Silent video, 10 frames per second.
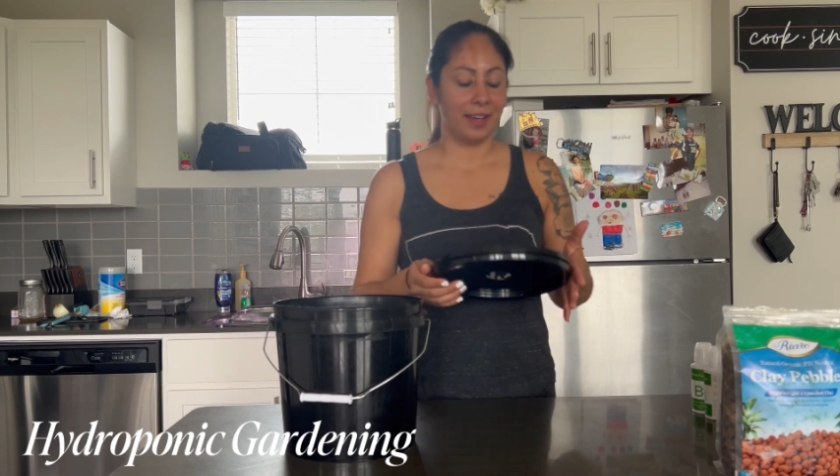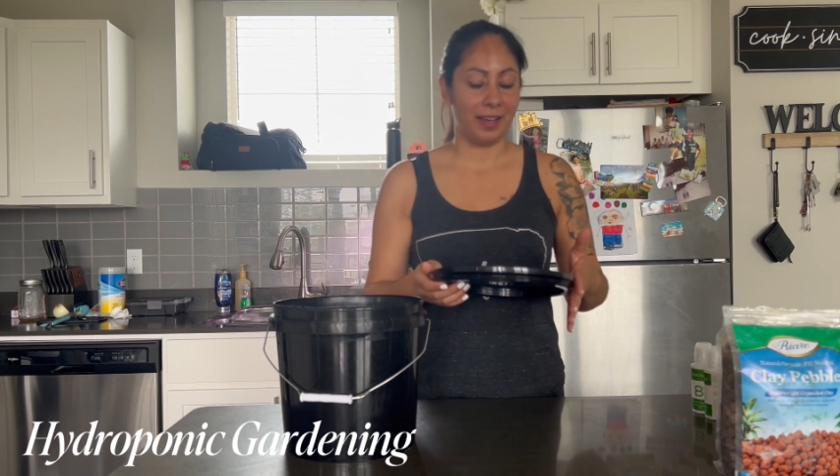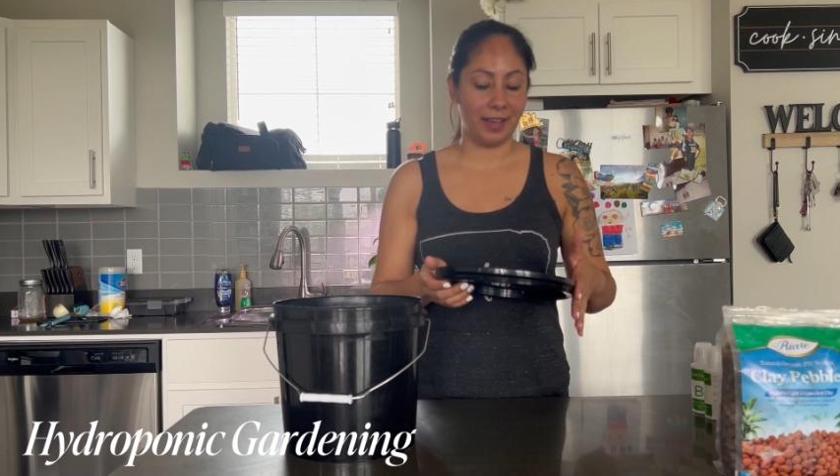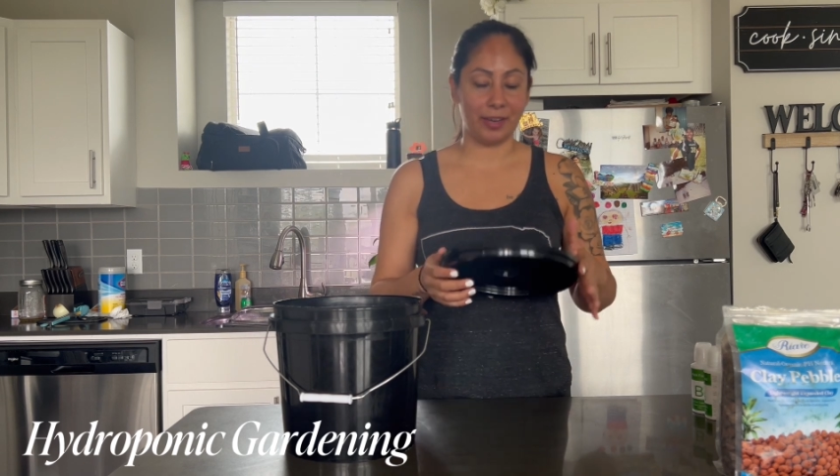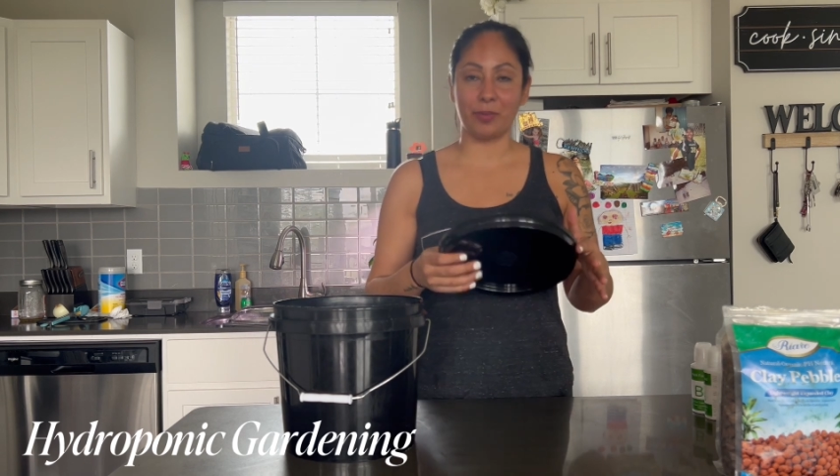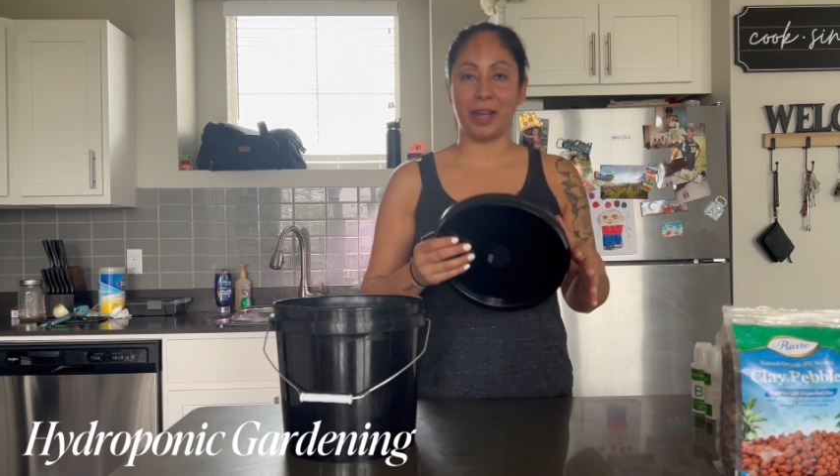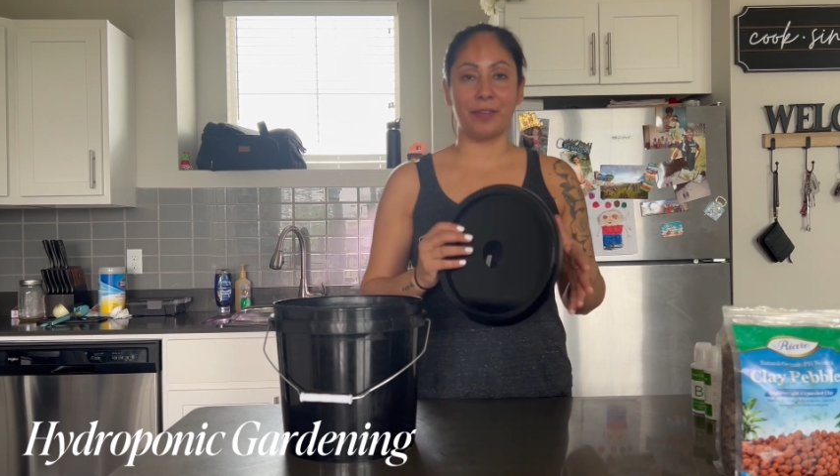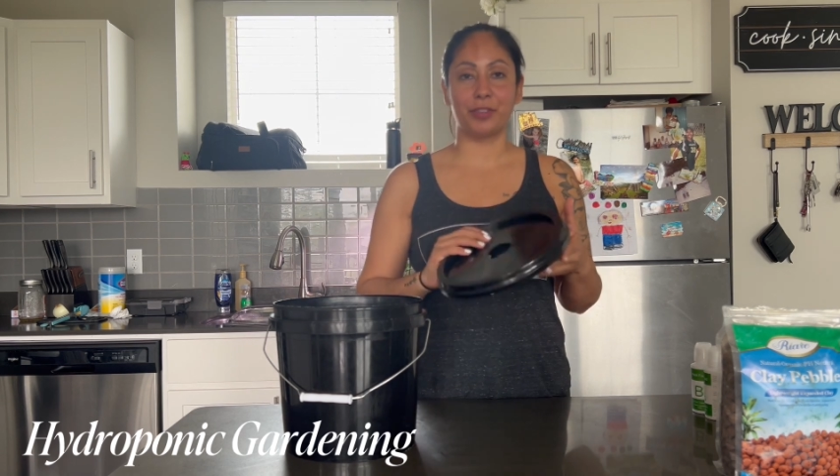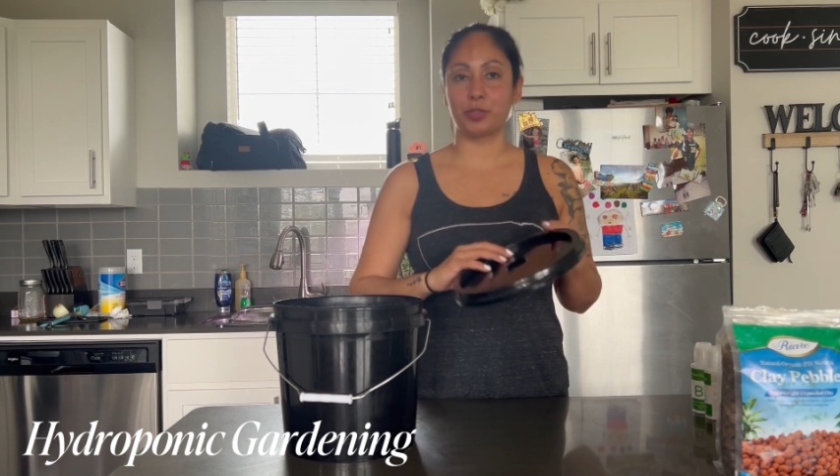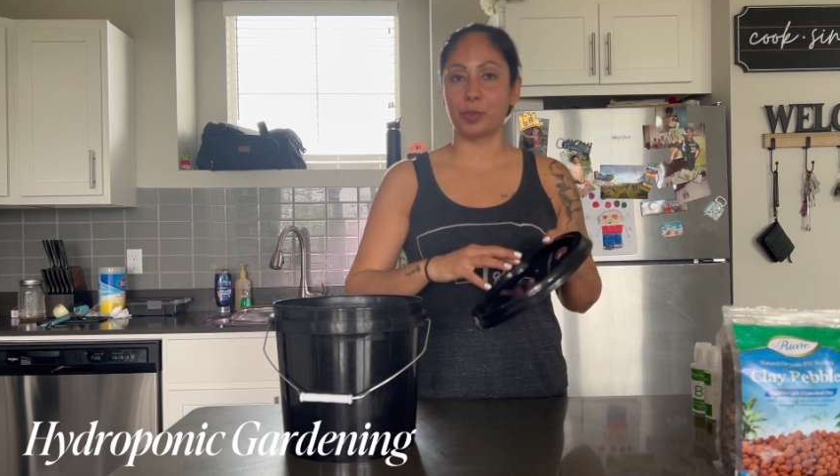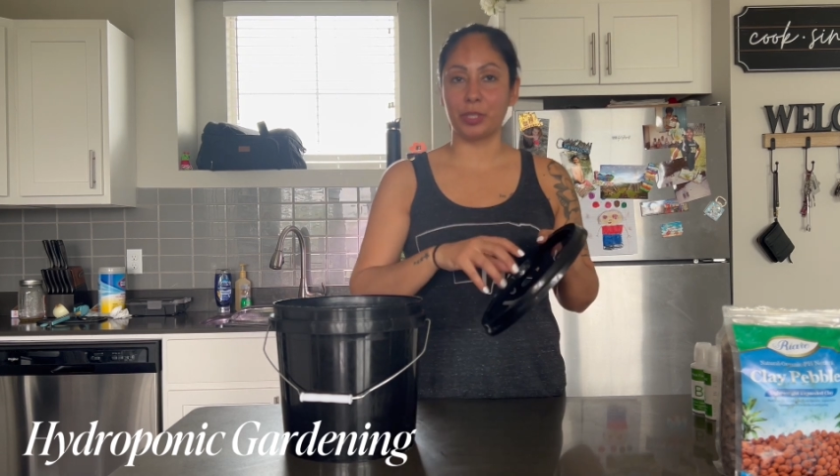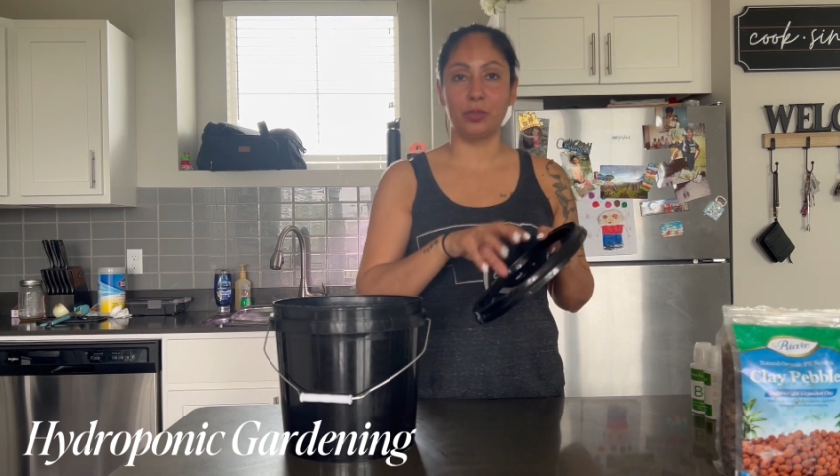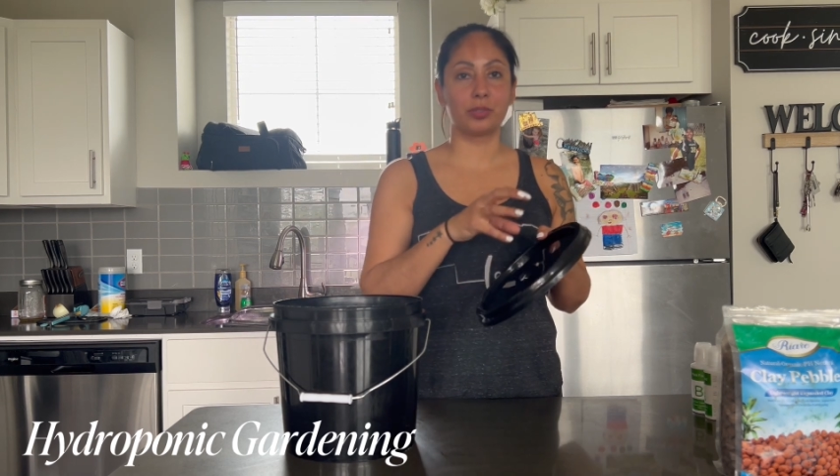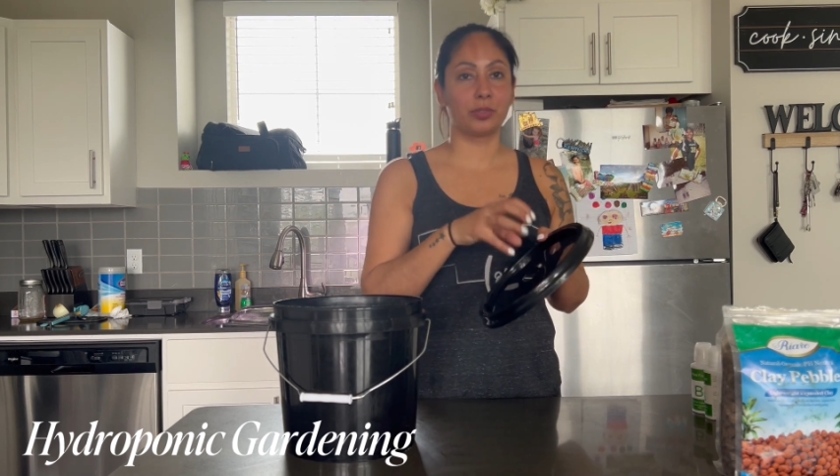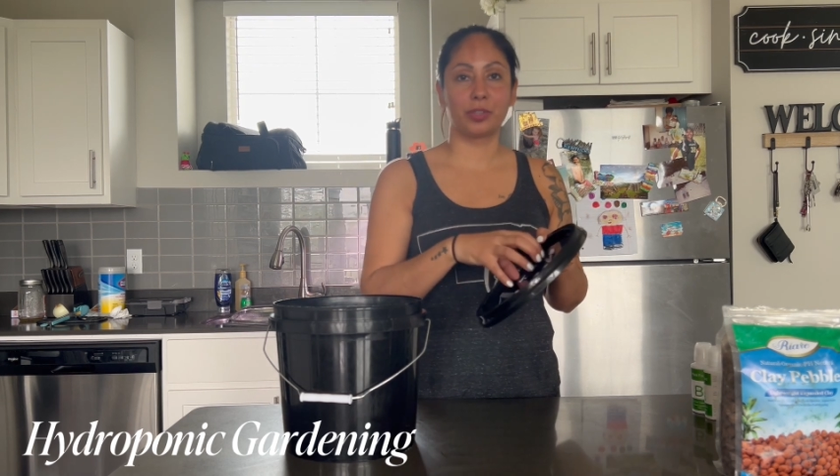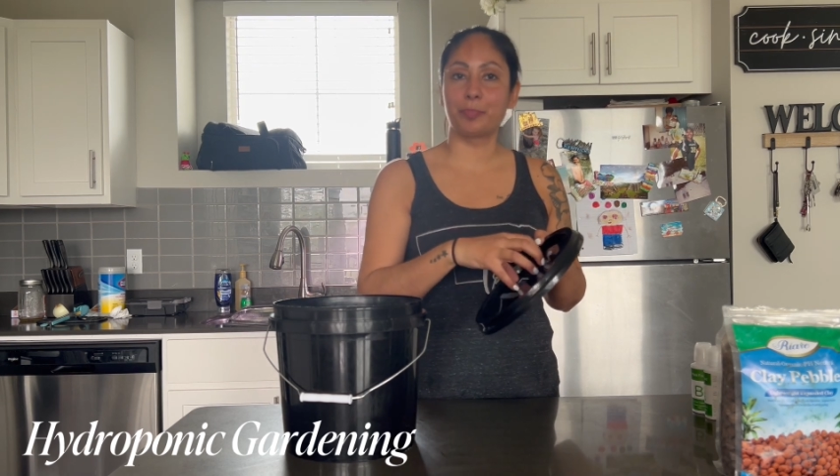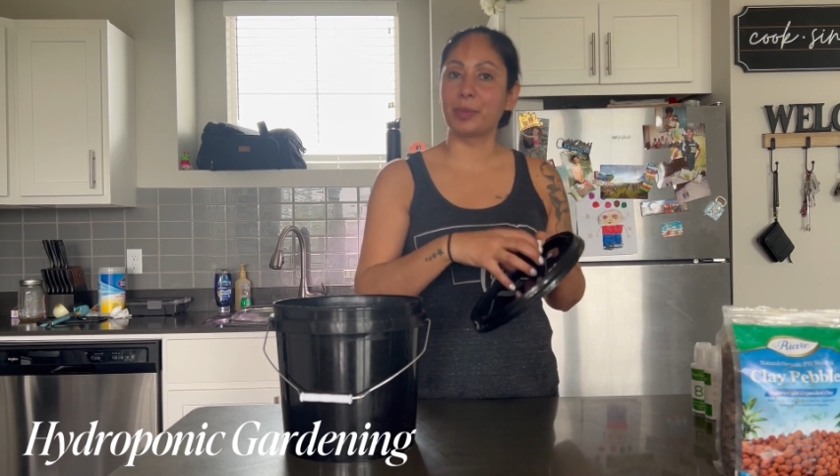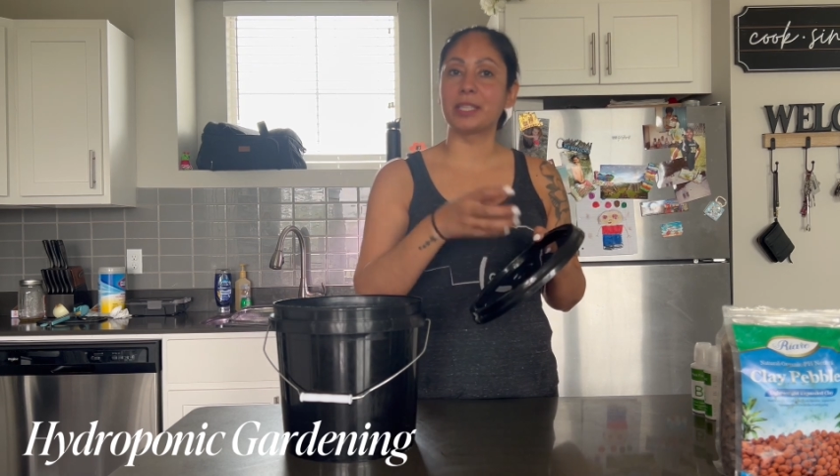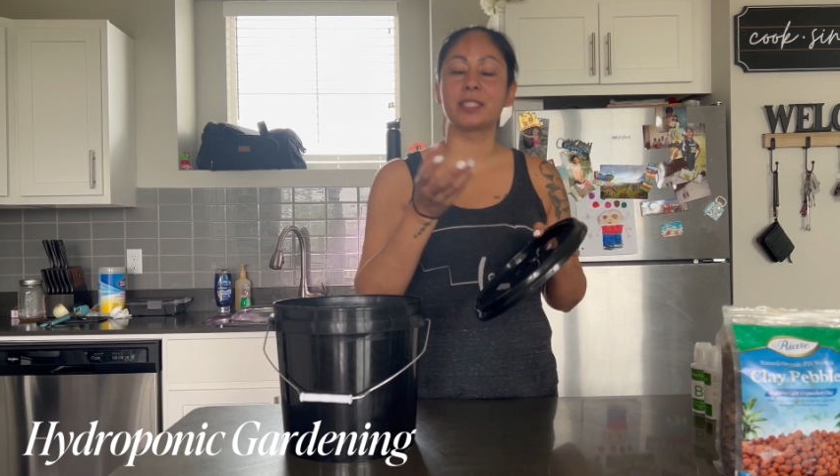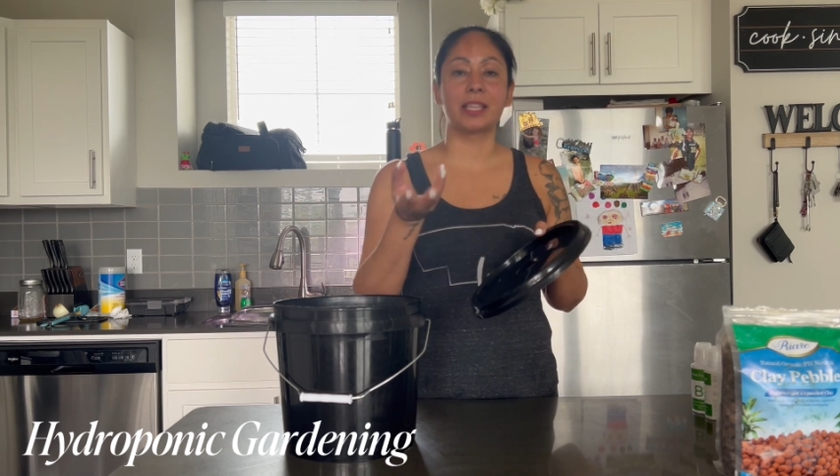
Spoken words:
I don't have the drills or the bits